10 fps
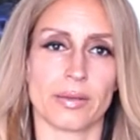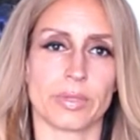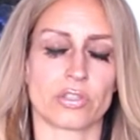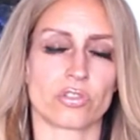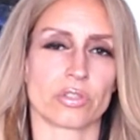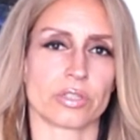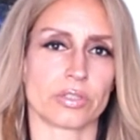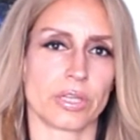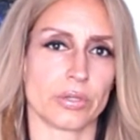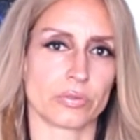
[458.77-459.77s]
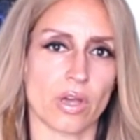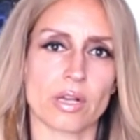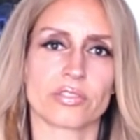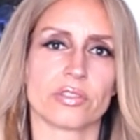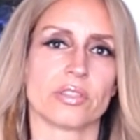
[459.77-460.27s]
making sure there are no
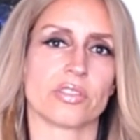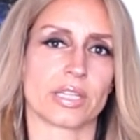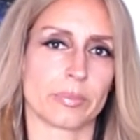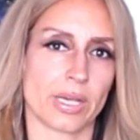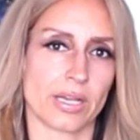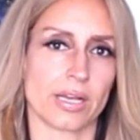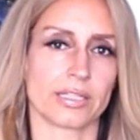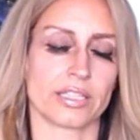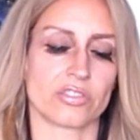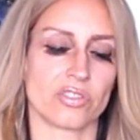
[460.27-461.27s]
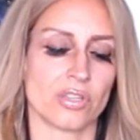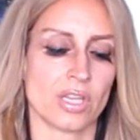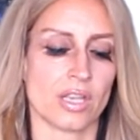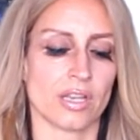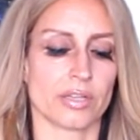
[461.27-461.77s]
toxins, antibiotics. I
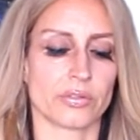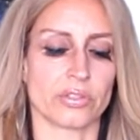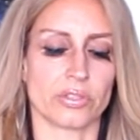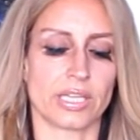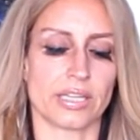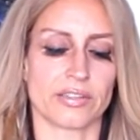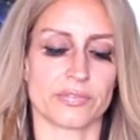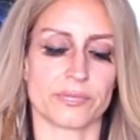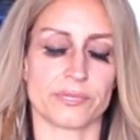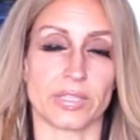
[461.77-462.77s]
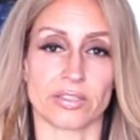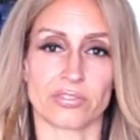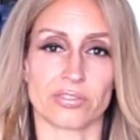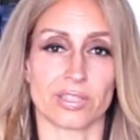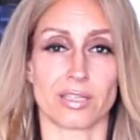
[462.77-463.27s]
would say you can't
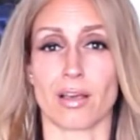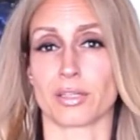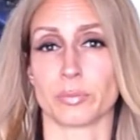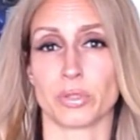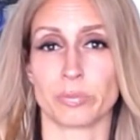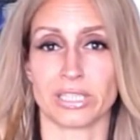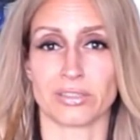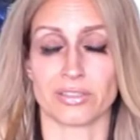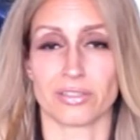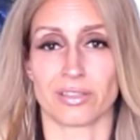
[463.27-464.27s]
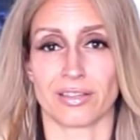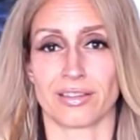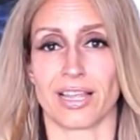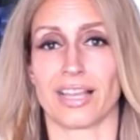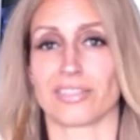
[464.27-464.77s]
fix an automobile
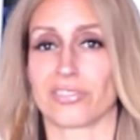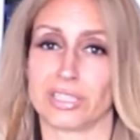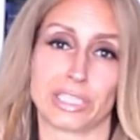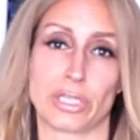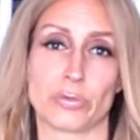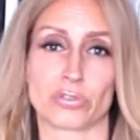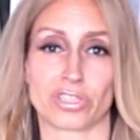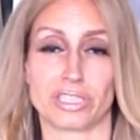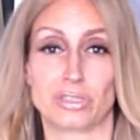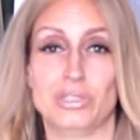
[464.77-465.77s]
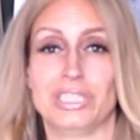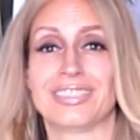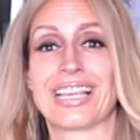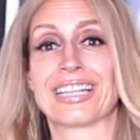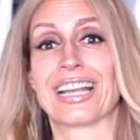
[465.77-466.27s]
that's in the ocean. You need
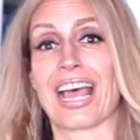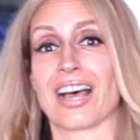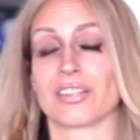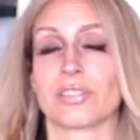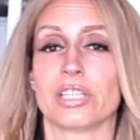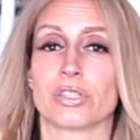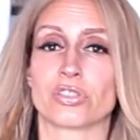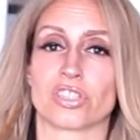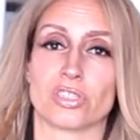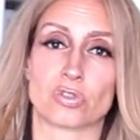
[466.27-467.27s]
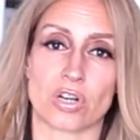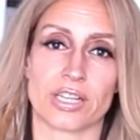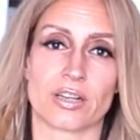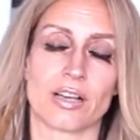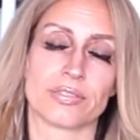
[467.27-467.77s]
to get it out of the ocean, dry
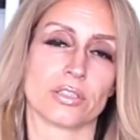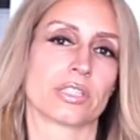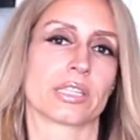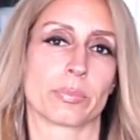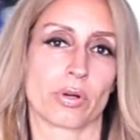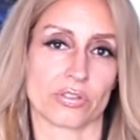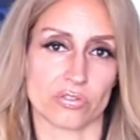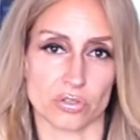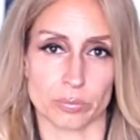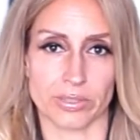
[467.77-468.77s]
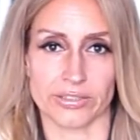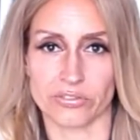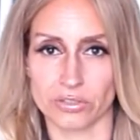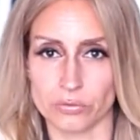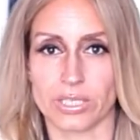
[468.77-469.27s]
it off, and look at the parts to
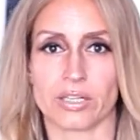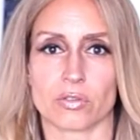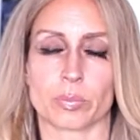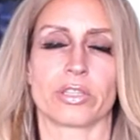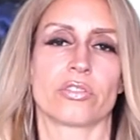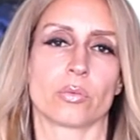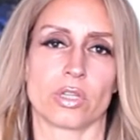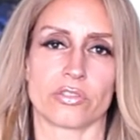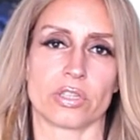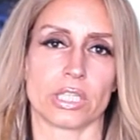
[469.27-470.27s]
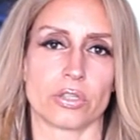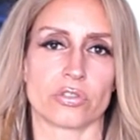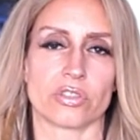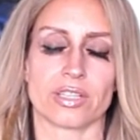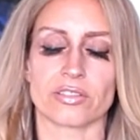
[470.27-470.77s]
replace it. You can't replace it while it's in the
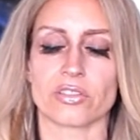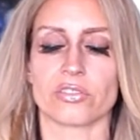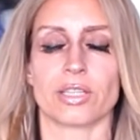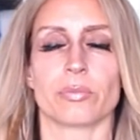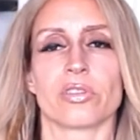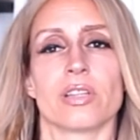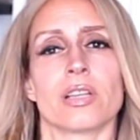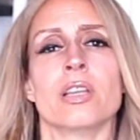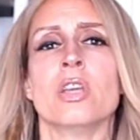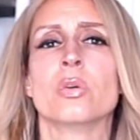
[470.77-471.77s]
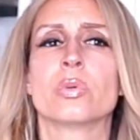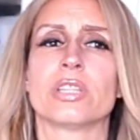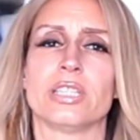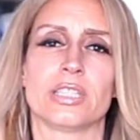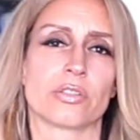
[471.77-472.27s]
ocean. That's the same thing with
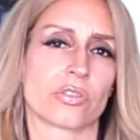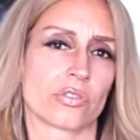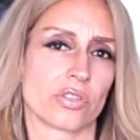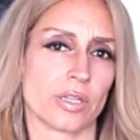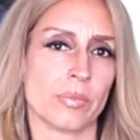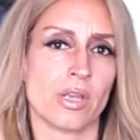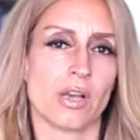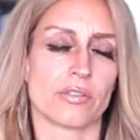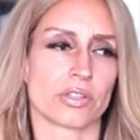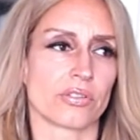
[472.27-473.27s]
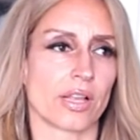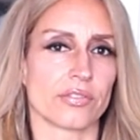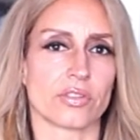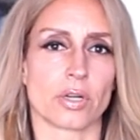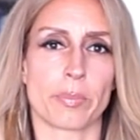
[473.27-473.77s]
the ecosystem of
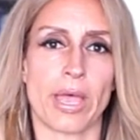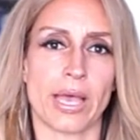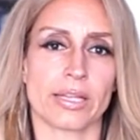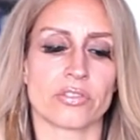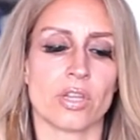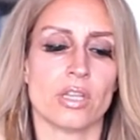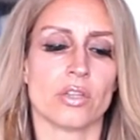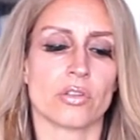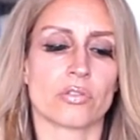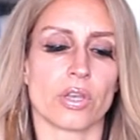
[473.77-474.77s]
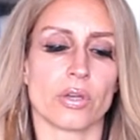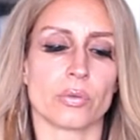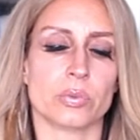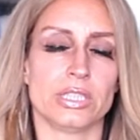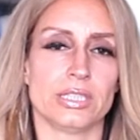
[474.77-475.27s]
ourselves and our pets.
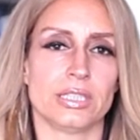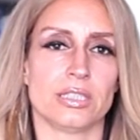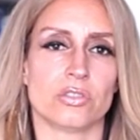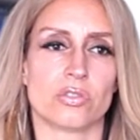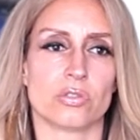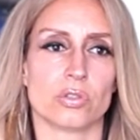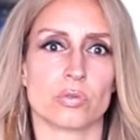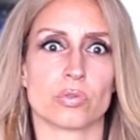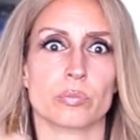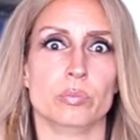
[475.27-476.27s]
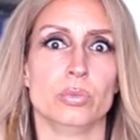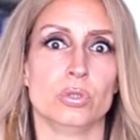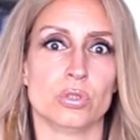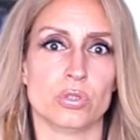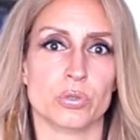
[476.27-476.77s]
So we need to
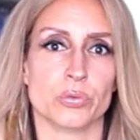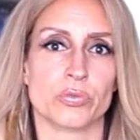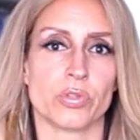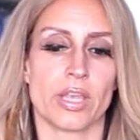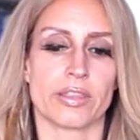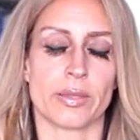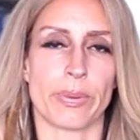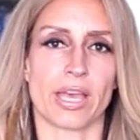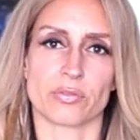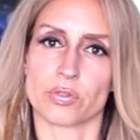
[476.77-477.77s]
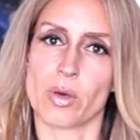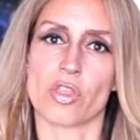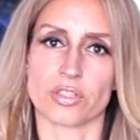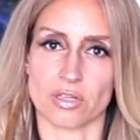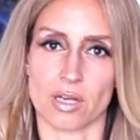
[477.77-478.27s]
remove the pet from all
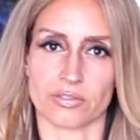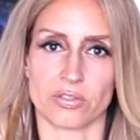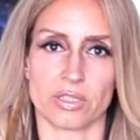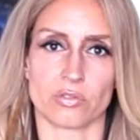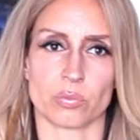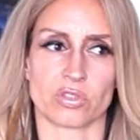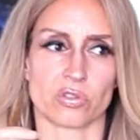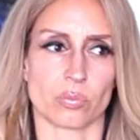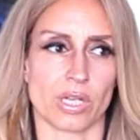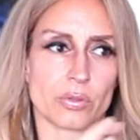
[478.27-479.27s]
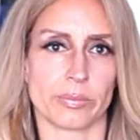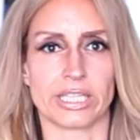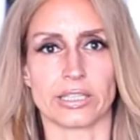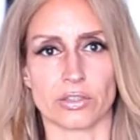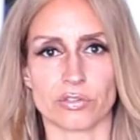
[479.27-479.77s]
the toxins, which is why we're
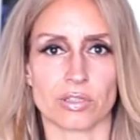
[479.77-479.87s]
making those